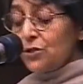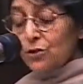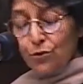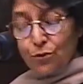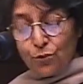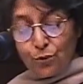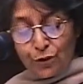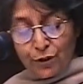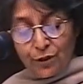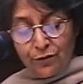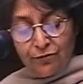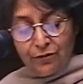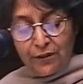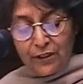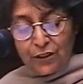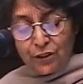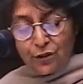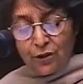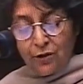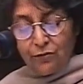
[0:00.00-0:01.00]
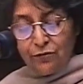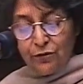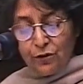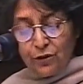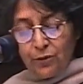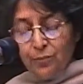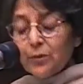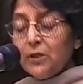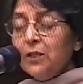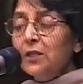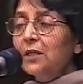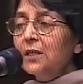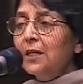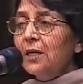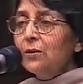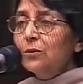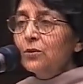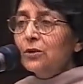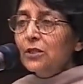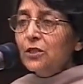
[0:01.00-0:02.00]
is a crucial feature of European
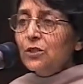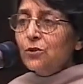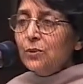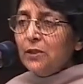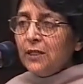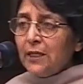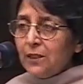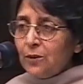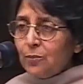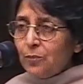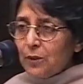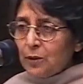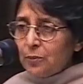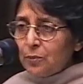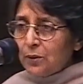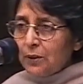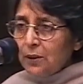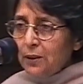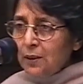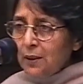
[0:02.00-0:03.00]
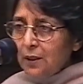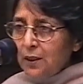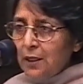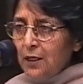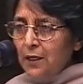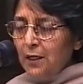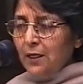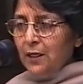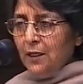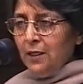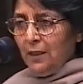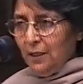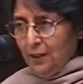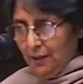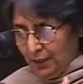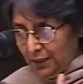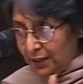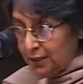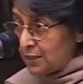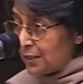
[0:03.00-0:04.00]
encounters with other people.
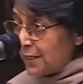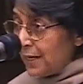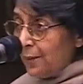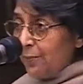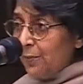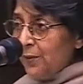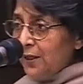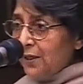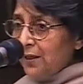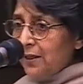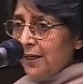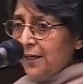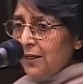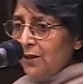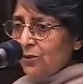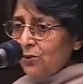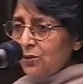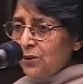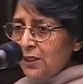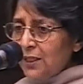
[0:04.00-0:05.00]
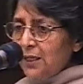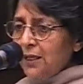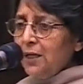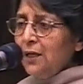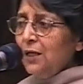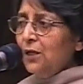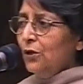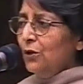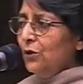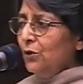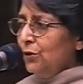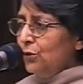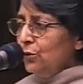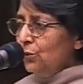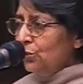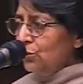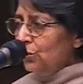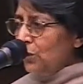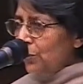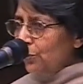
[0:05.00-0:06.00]
It is happening again today.
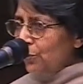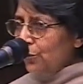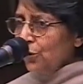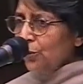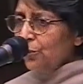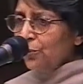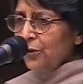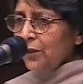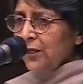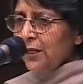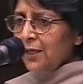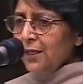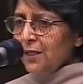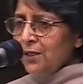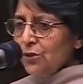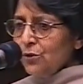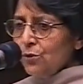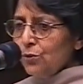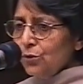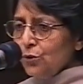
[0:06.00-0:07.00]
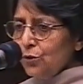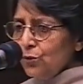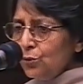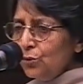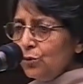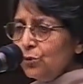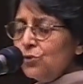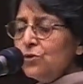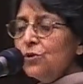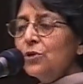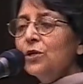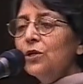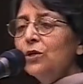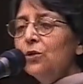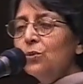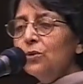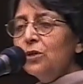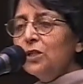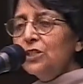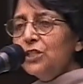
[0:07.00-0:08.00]
You appropriate, you use,
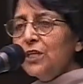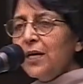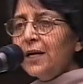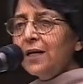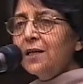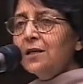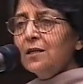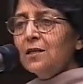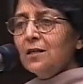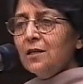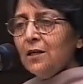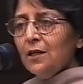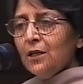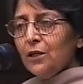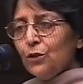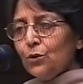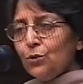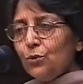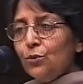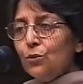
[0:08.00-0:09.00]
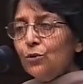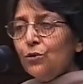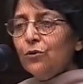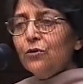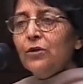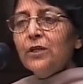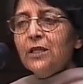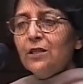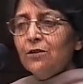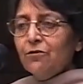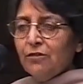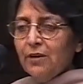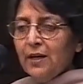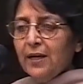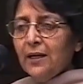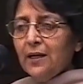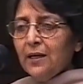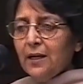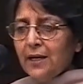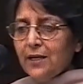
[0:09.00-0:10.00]
you reject, you
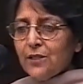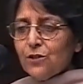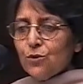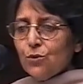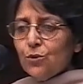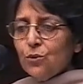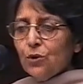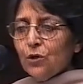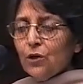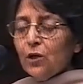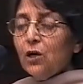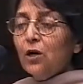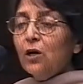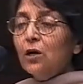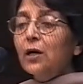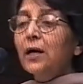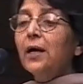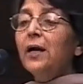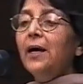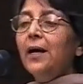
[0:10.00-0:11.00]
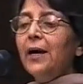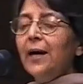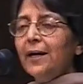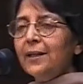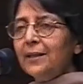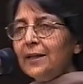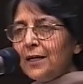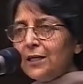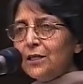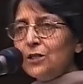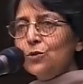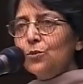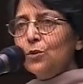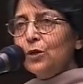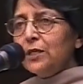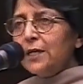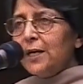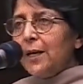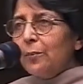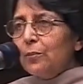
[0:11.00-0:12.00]
redefine as you go along. And that is
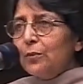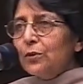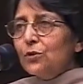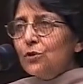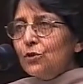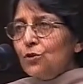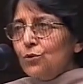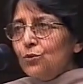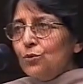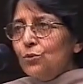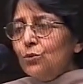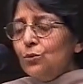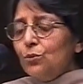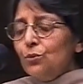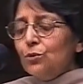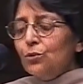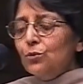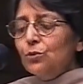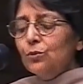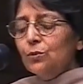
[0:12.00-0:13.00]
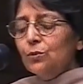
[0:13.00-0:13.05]
what happens to